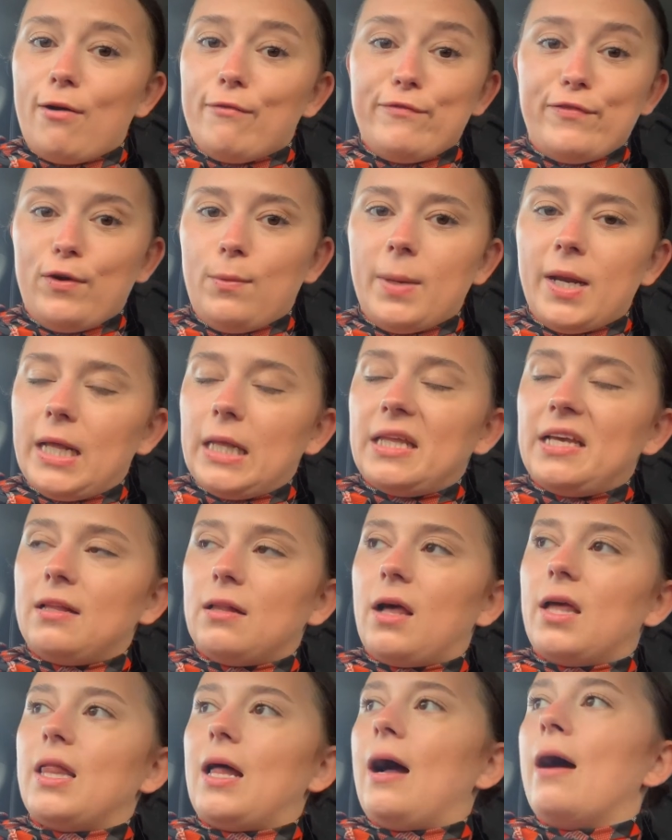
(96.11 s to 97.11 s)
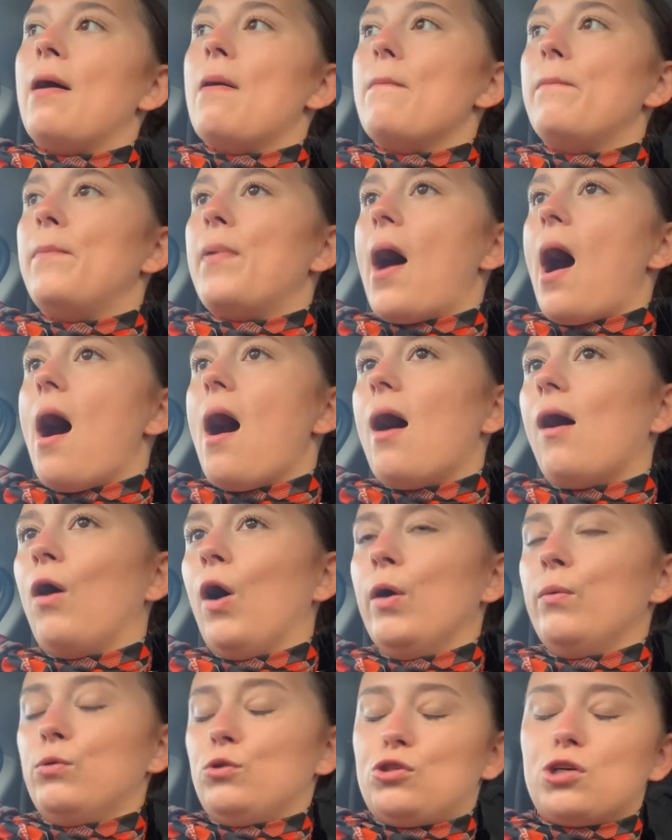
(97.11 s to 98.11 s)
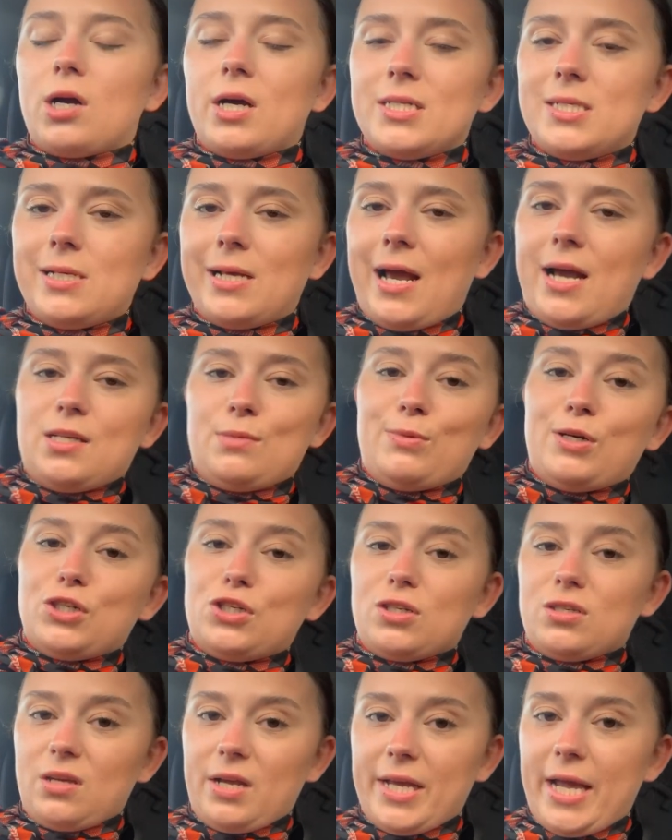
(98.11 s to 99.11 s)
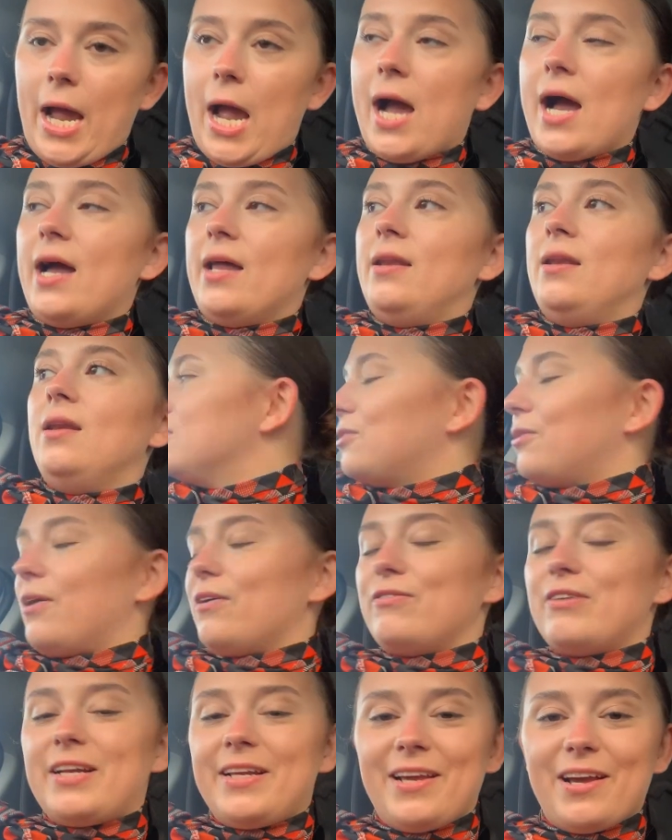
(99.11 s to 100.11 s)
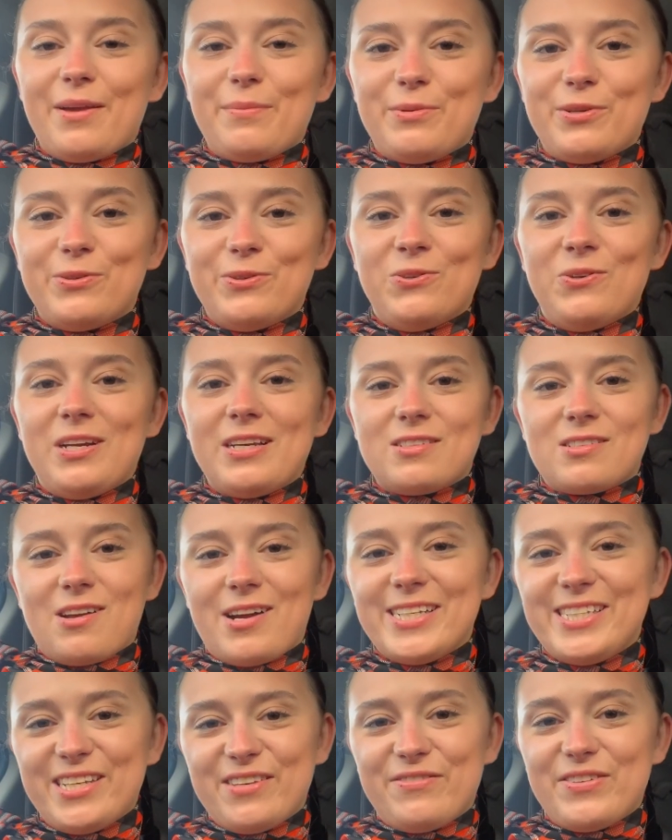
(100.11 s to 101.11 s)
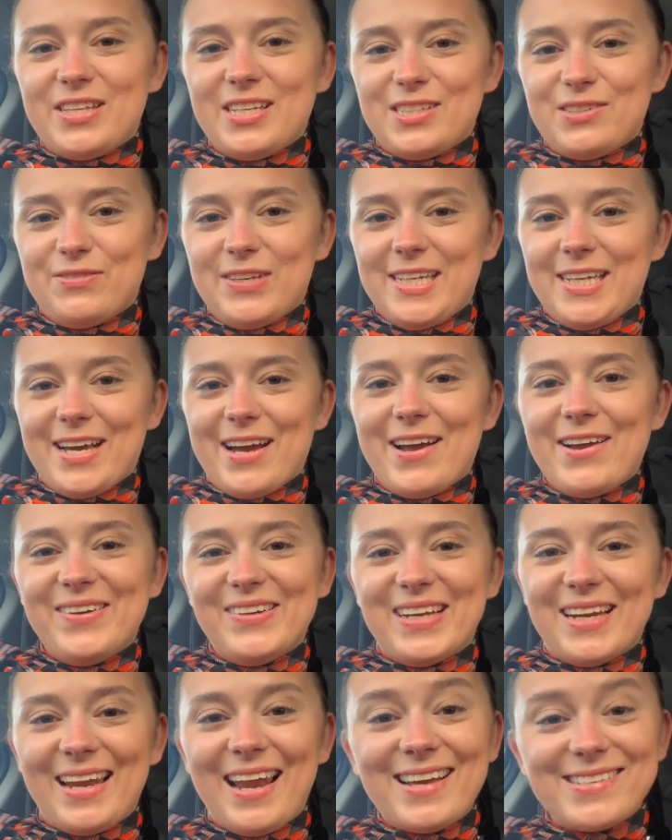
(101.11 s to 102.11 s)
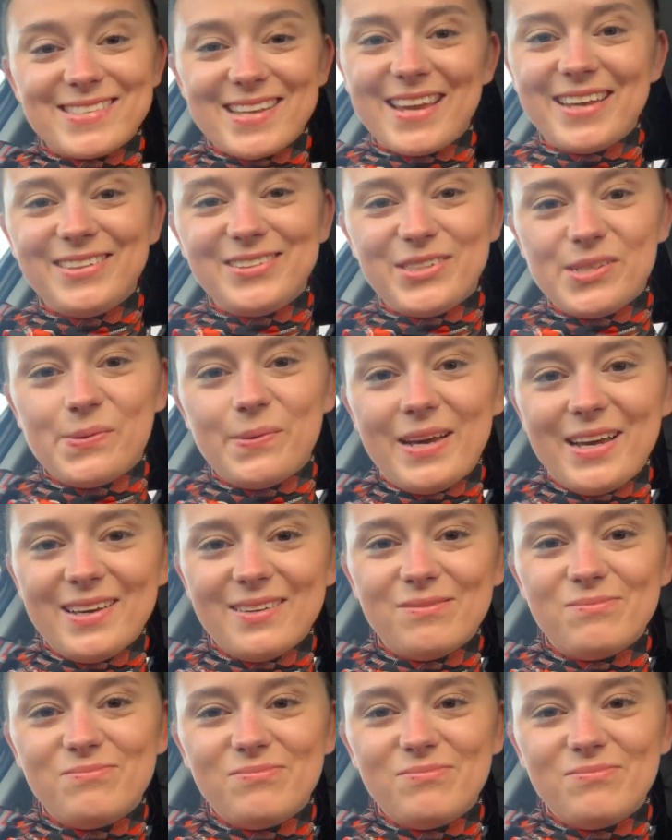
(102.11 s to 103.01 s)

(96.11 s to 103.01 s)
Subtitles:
film anything like that, but I will try to get as much as I can. So I really hope you're all excited for this video, and let's get into it.